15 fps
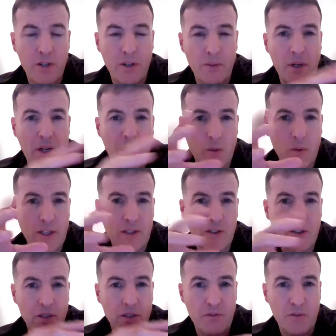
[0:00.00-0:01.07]
your body weight
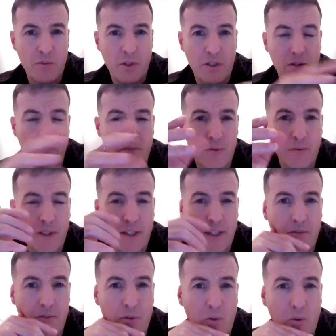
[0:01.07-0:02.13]
shifts where you're
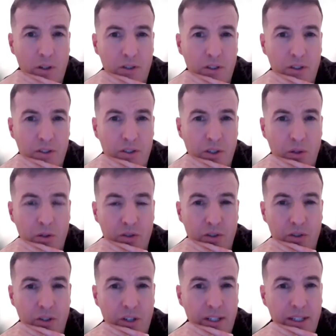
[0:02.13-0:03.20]
leaning forward in your toes or
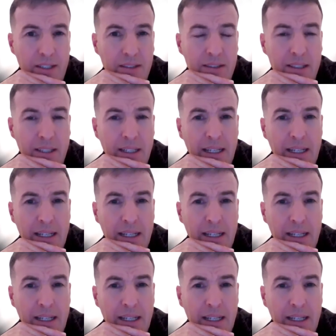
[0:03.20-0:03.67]
in your heels.